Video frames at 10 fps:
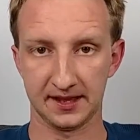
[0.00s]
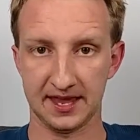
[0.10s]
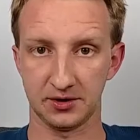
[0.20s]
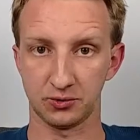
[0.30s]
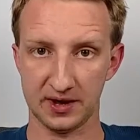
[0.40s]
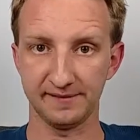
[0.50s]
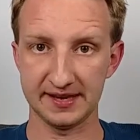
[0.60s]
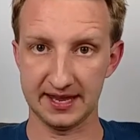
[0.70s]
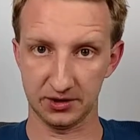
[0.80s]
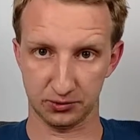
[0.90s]
can greatly
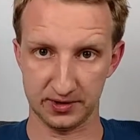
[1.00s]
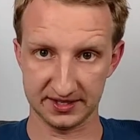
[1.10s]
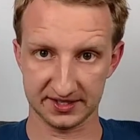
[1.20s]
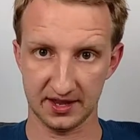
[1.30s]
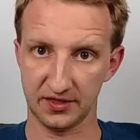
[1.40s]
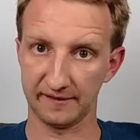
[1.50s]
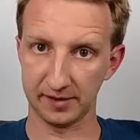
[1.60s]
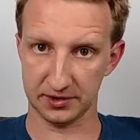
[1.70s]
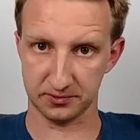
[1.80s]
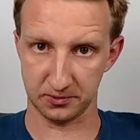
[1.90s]
increase the
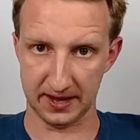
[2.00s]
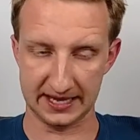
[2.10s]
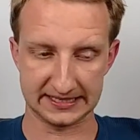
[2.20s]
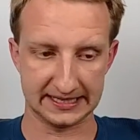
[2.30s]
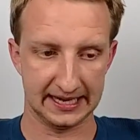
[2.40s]
click-through rate.